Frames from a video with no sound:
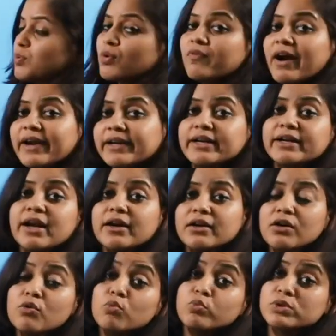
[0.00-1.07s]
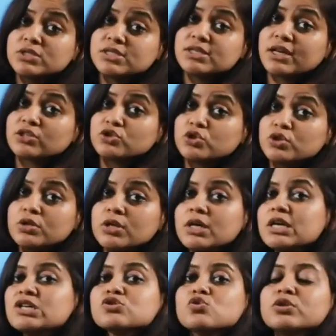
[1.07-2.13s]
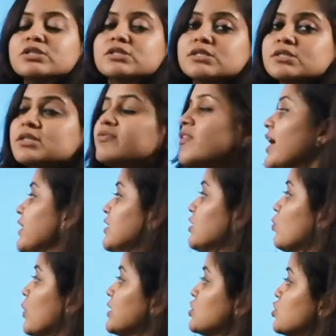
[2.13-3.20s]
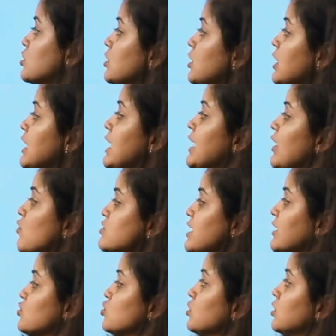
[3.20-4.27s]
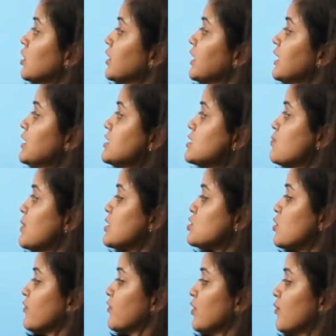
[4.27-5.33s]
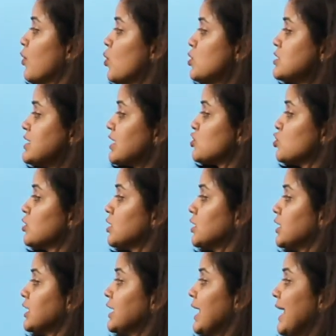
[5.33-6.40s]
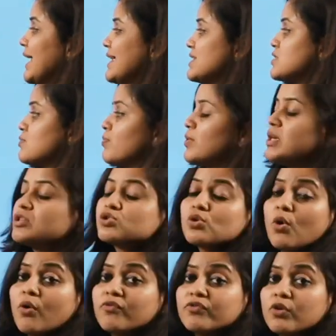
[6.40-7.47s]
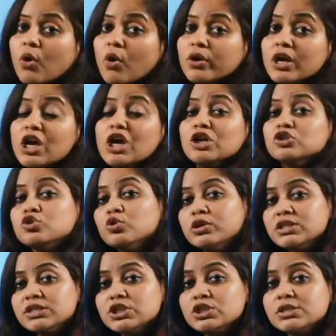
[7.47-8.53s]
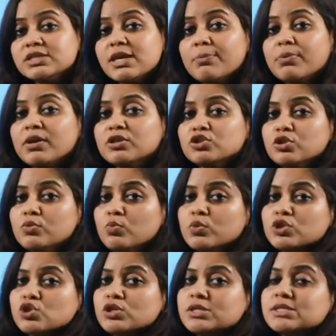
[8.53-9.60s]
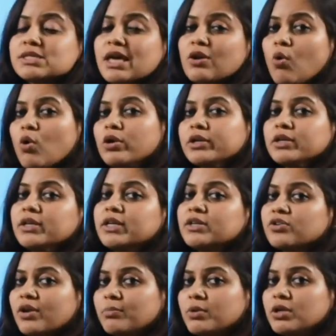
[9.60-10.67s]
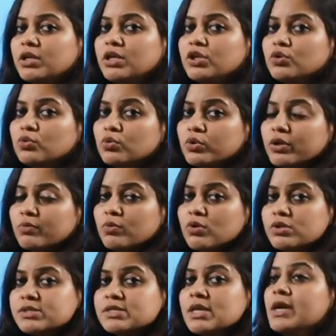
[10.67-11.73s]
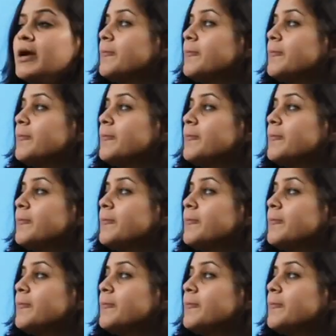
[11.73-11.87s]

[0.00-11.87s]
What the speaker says: provided under which section? So this is the final question. Now section 13 speaks of divorce, section 13A speaks of your judicial separation, which is an alternate remedy to divorce,